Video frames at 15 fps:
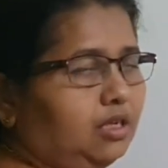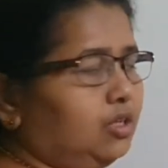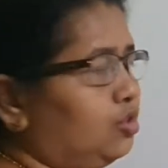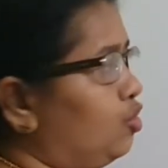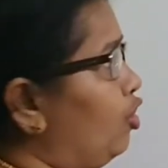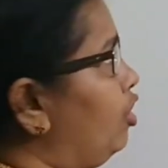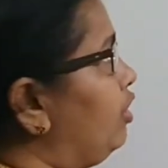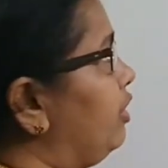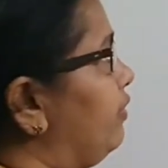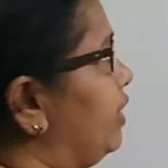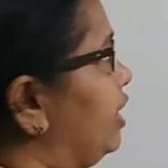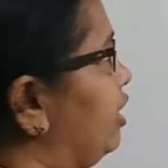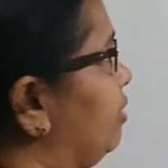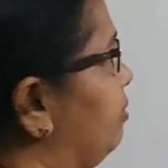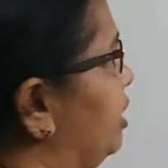12
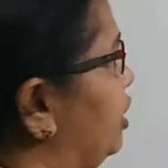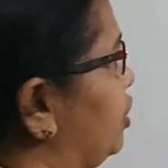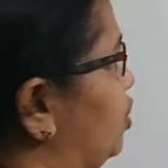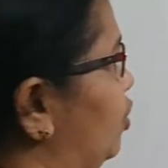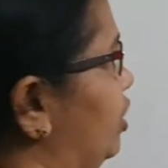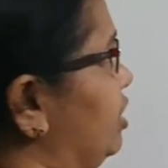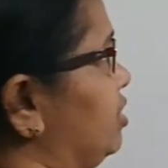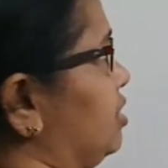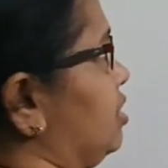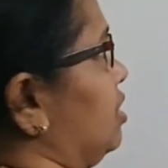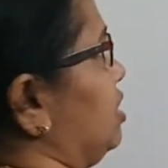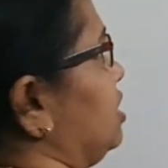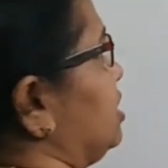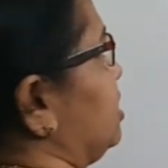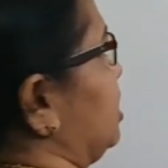divided by 2
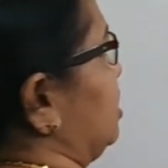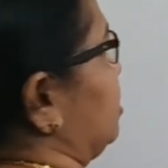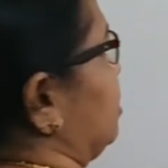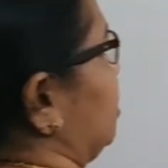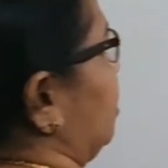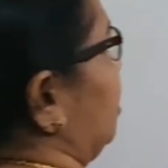is 6.